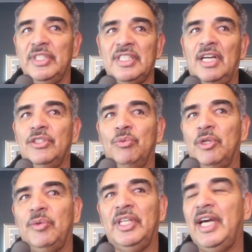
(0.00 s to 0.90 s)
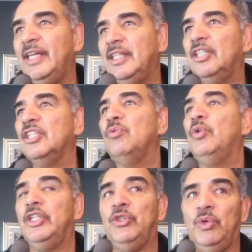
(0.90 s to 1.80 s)
It's hard to work with a guy that doesn't
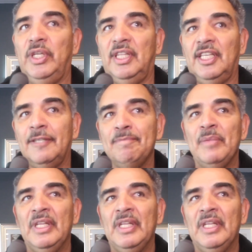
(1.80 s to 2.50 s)
want to do anything.